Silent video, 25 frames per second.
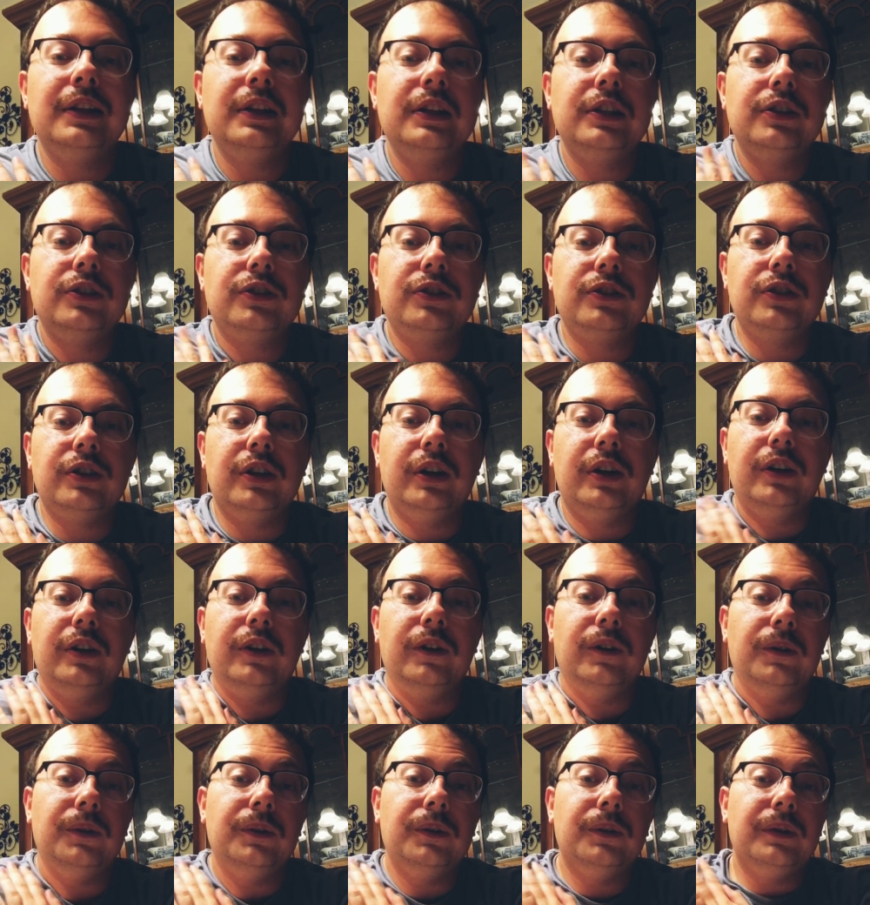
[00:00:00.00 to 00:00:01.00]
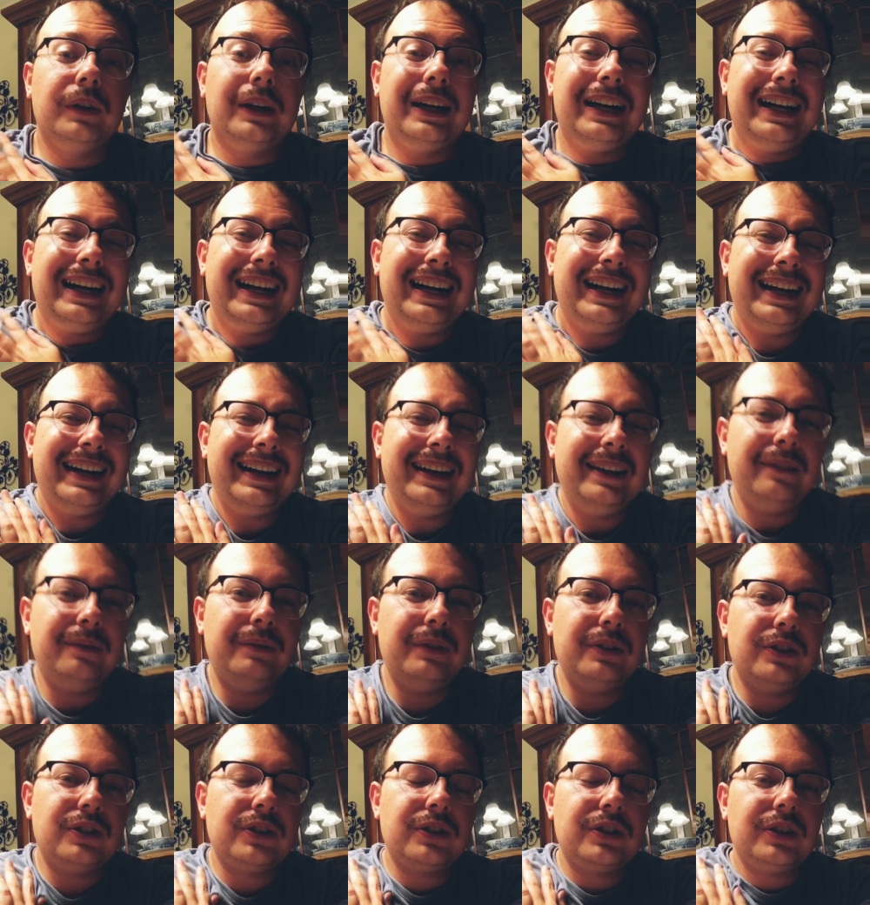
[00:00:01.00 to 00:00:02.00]
So I
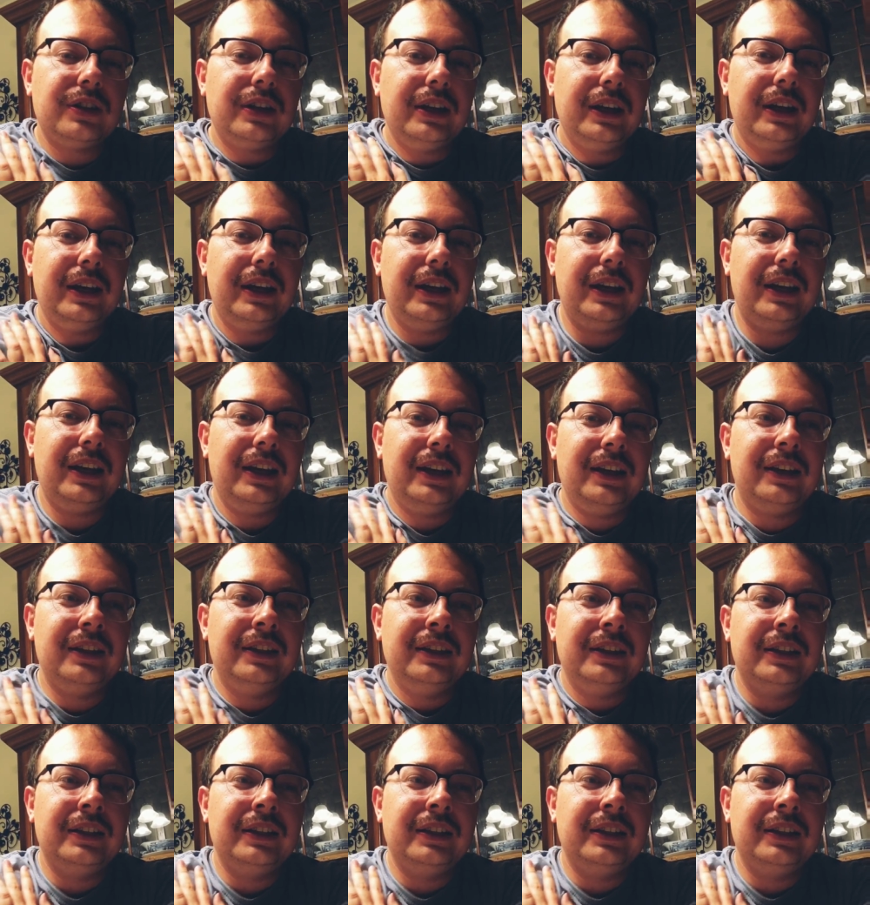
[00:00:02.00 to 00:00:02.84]
would say